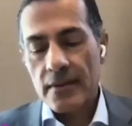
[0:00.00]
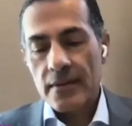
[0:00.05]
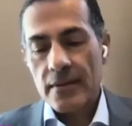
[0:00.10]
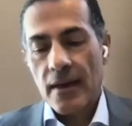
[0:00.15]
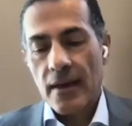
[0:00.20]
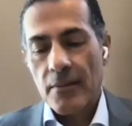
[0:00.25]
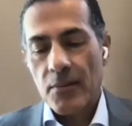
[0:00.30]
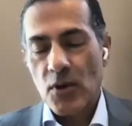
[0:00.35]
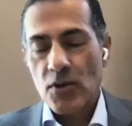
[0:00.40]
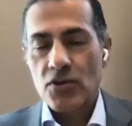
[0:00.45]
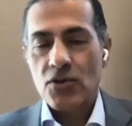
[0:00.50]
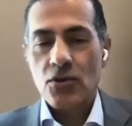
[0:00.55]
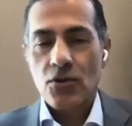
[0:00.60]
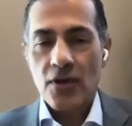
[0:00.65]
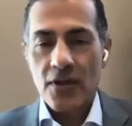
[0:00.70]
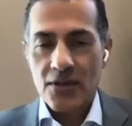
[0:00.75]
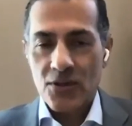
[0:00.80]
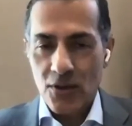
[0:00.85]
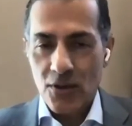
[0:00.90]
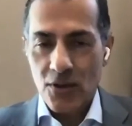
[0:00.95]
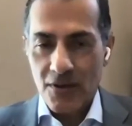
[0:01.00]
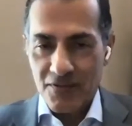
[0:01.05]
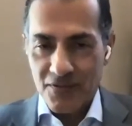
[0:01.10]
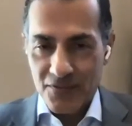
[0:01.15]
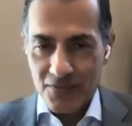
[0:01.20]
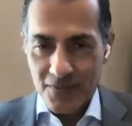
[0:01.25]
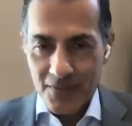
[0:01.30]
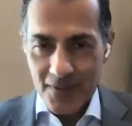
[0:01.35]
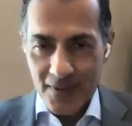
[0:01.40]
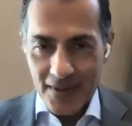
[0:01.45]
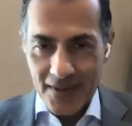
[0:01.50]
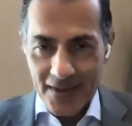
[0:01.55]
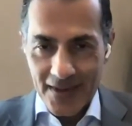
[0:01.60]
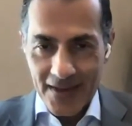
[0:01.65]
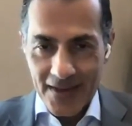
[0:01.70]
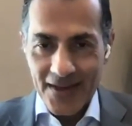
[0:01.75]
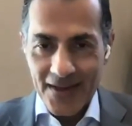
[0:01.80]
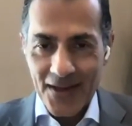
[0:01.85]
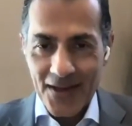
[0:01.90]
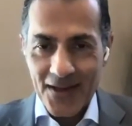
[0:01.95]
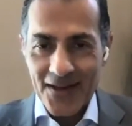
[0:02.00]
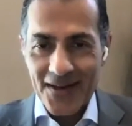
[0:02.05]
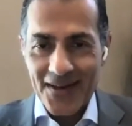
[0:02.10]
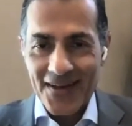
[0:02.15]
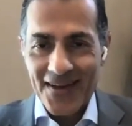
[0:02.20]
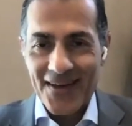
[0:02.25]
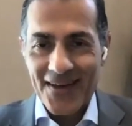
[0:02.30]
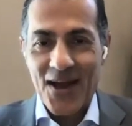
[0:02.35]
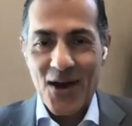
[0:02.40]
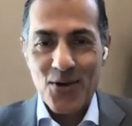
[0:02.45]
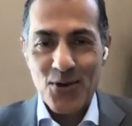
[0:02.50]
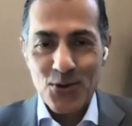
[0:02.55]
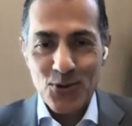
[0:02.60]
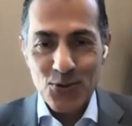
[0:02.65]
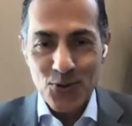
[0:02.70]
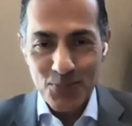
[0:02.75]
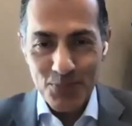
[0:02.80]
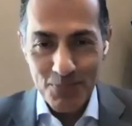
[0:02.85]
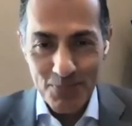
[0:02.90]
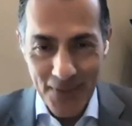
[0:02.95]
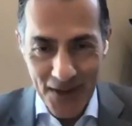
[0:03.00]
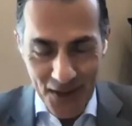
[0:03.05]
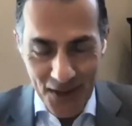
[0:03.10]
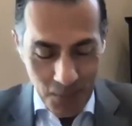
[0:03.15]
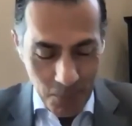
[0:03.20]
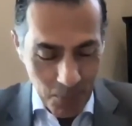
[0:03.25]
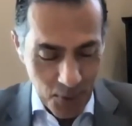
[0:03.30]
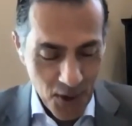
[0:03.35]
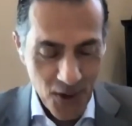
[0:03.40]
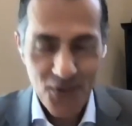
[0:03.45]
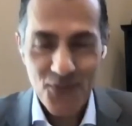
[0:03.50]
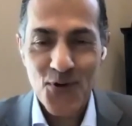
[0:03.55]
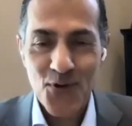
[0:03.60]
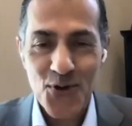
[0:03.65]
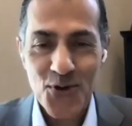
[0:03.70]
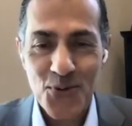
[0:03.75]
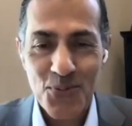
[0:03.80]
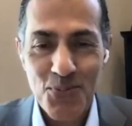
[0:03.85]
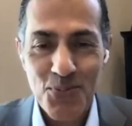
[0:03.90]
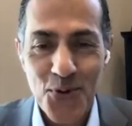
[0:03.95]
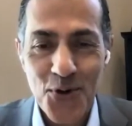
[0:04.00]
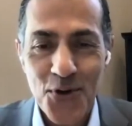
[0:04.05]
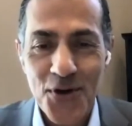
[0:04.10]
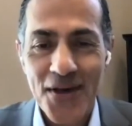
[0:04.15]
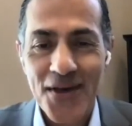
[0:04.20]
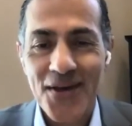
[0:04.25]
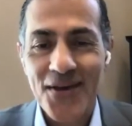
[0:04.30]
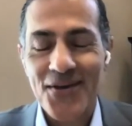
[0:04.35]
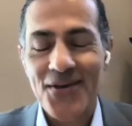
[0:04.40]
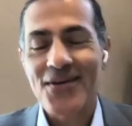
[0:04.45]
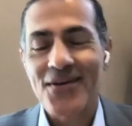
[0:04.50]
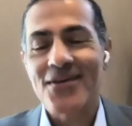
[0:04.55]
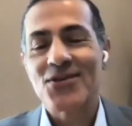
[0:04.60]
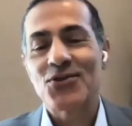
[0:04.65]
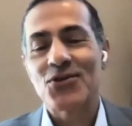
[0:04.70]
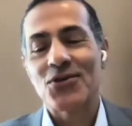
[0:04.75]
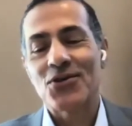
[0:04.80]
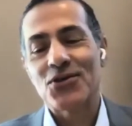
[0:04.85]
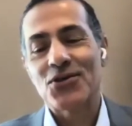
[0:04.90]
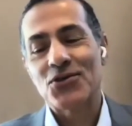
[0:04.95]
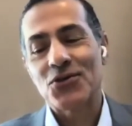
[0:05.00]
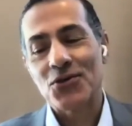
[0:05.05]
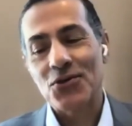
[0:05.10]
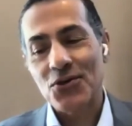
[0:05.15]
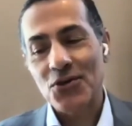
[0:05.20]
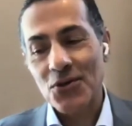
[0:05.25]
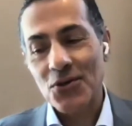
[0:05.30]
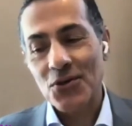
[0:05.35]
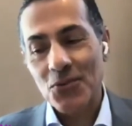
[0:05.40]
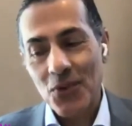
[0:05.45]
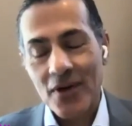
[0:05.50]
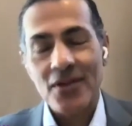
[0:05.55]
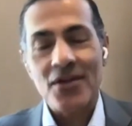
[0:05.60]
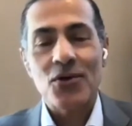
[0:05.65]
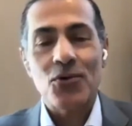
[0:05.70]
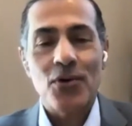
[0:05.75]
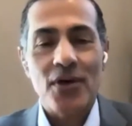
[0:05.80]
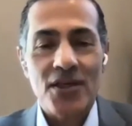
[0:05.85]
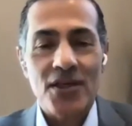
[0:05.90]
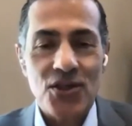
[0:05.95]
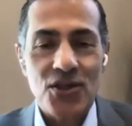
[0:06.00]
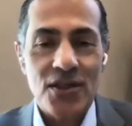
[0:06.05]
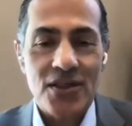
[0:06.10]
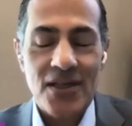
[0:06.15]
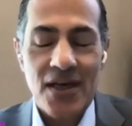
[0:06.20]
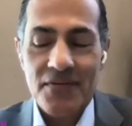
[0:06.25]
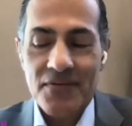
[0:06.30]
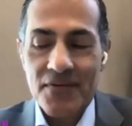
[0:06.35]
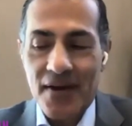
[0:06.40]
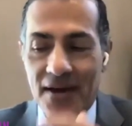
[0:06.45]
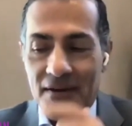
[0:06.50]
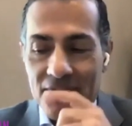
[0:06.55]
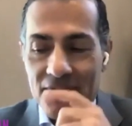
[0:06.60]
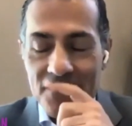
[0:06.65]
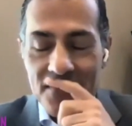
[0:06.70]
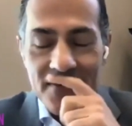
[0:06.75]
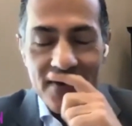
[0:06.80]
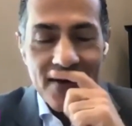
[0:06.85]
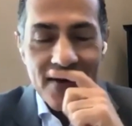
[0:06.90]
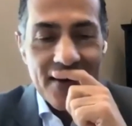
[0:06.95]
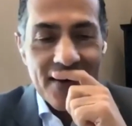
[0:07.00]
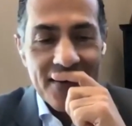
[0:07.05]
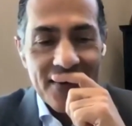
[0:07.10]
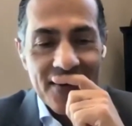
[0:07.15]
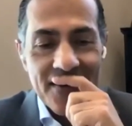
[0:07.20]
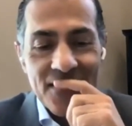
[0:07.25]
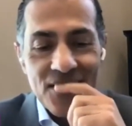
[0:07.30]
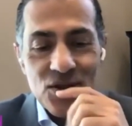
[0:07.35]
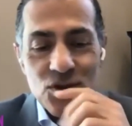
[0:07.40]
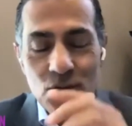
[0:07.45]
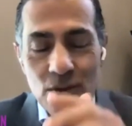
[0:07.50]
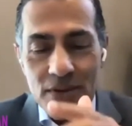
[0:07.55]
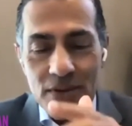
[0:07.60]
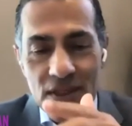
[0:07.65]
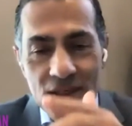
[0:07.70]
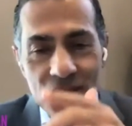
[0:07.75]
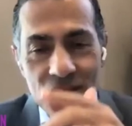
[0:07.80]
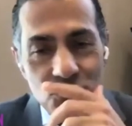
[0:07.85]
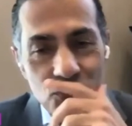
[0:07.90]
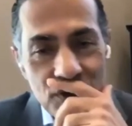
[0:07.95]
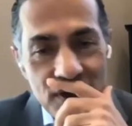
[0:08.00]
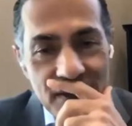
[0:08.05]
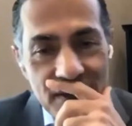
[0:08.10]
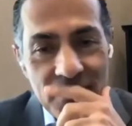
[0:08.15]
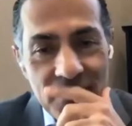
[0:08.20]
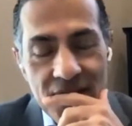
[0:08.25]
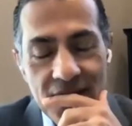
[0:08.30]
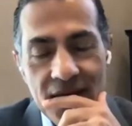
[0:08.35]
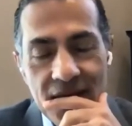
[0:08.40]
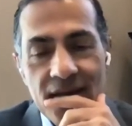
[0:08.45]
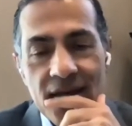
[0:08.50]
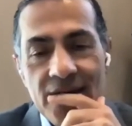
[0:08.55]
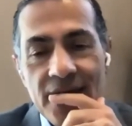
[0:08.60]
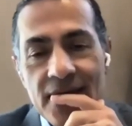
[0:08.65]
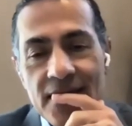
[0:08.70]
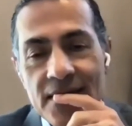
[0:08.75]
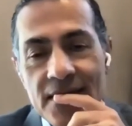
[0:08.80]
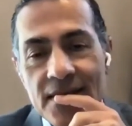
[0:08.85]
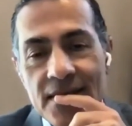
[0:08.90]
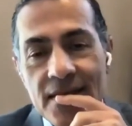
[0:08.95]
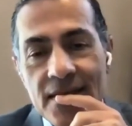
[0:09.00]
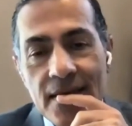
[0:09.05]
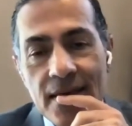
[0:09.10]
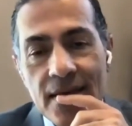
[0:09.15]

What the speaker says: I'm also going to sort of allow you to make a plug for your book here. So one of the questions that it's always intrigued me is